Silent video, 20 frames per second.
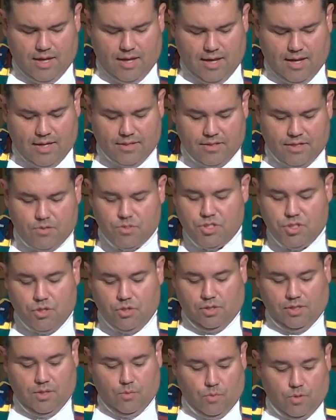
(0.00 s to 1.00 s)
And they
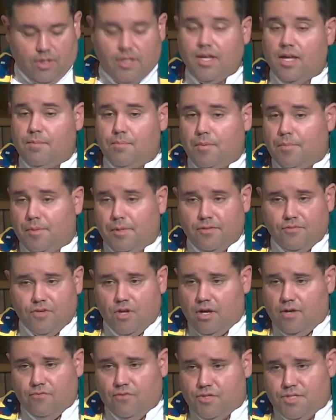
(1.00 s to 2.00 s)
certainly weren't capable of
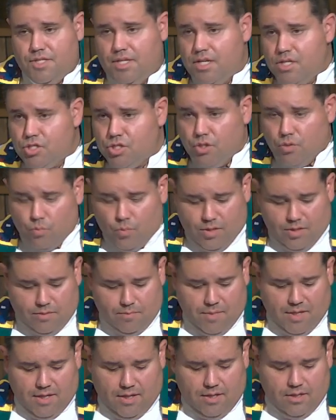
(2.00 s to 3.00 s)
conversation with
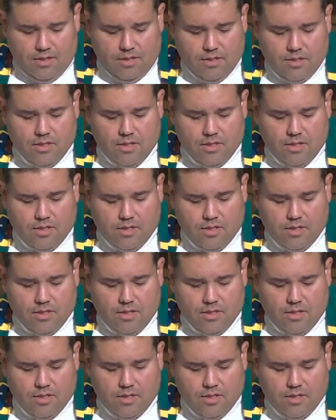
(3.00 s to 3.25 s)
me,